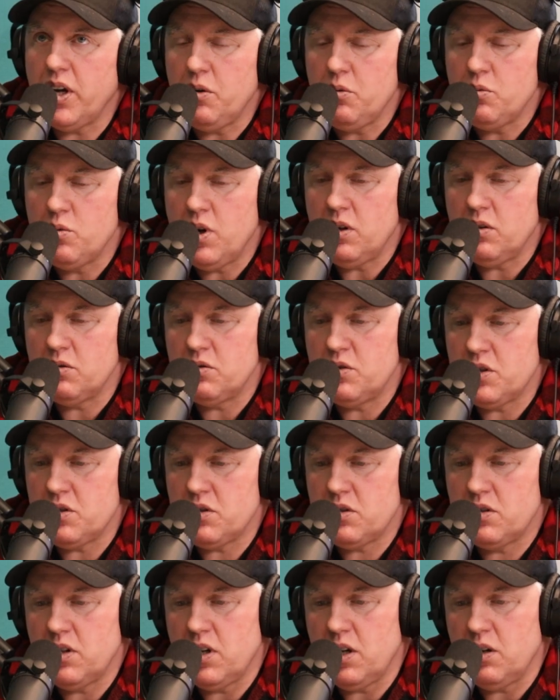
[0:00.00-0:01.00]
well,
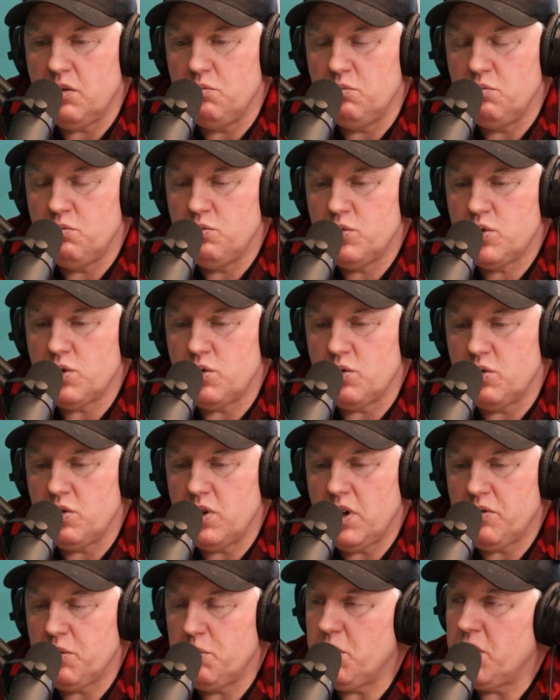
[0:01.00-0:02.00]
just so
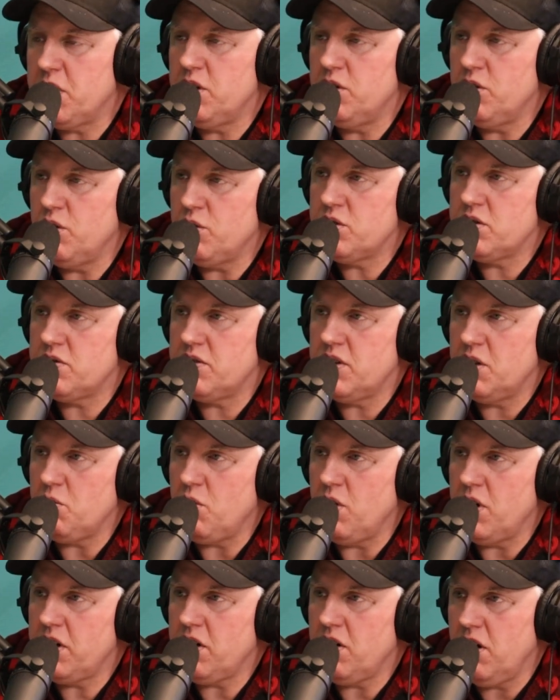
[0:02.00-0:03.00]
everybody knows, if they
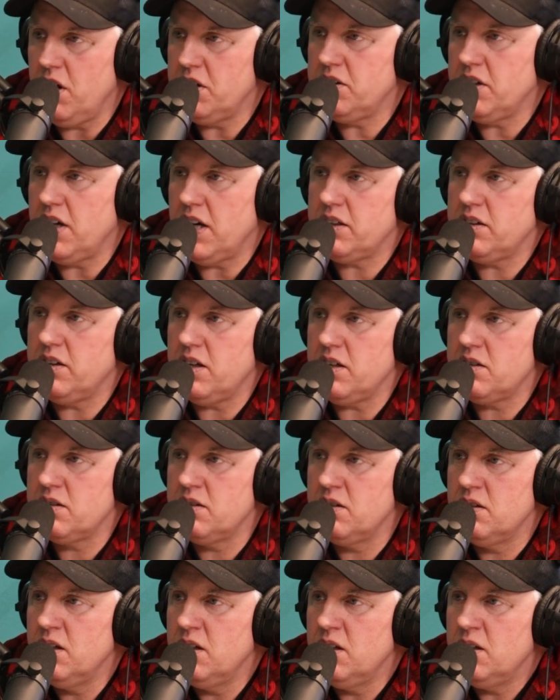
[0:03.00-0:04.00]
want to contact
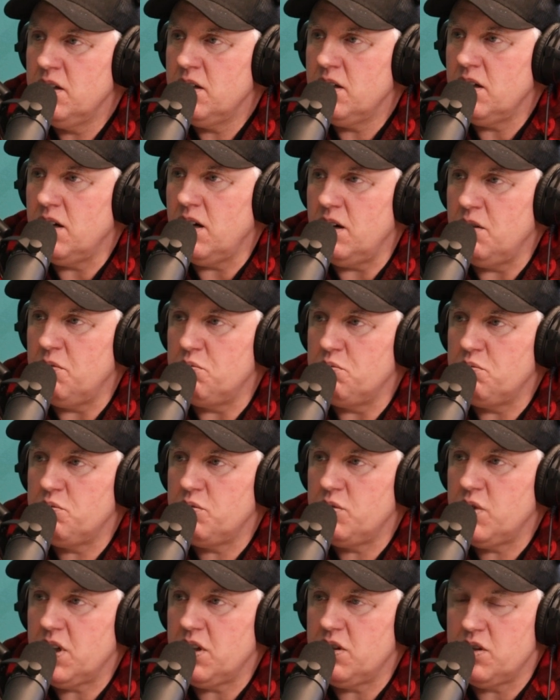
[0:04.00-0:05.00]
us,
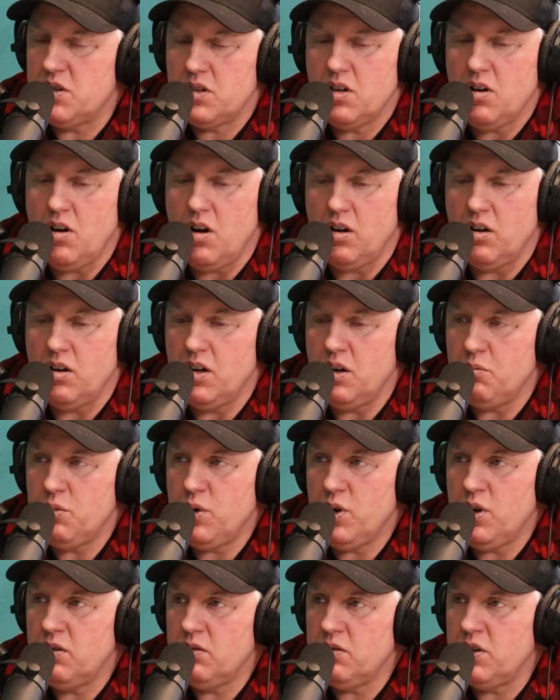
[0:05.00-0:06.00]
they can just call our
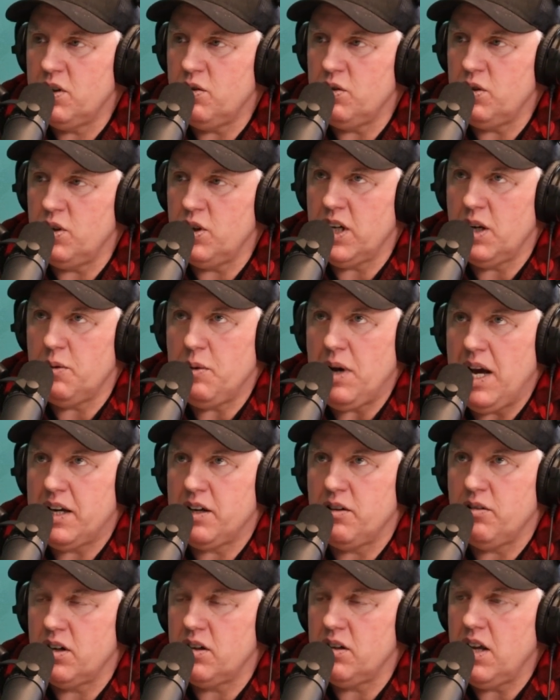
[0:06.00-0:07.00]
number, look up
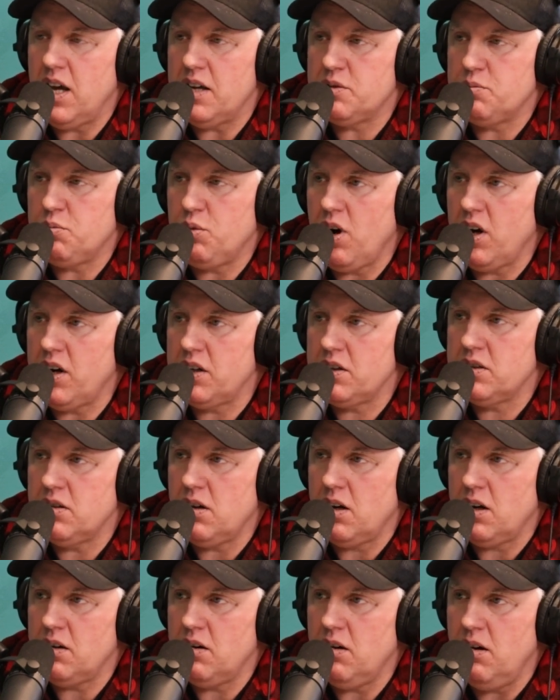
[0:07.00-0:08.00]

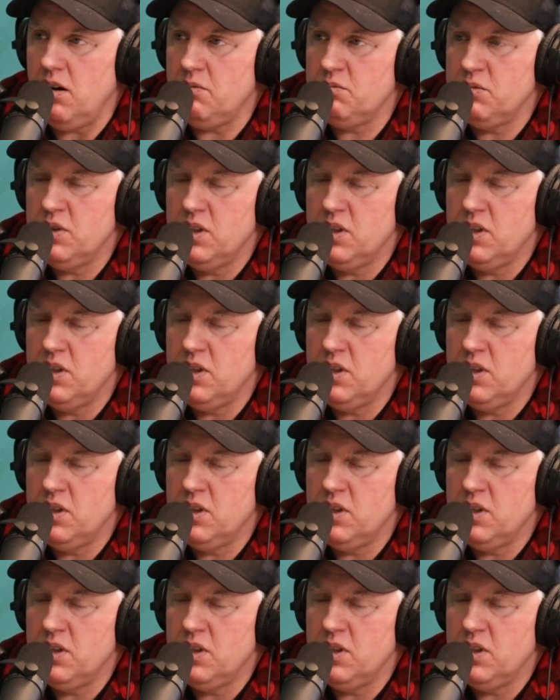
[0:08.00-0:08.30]
accurateglassproducts.com.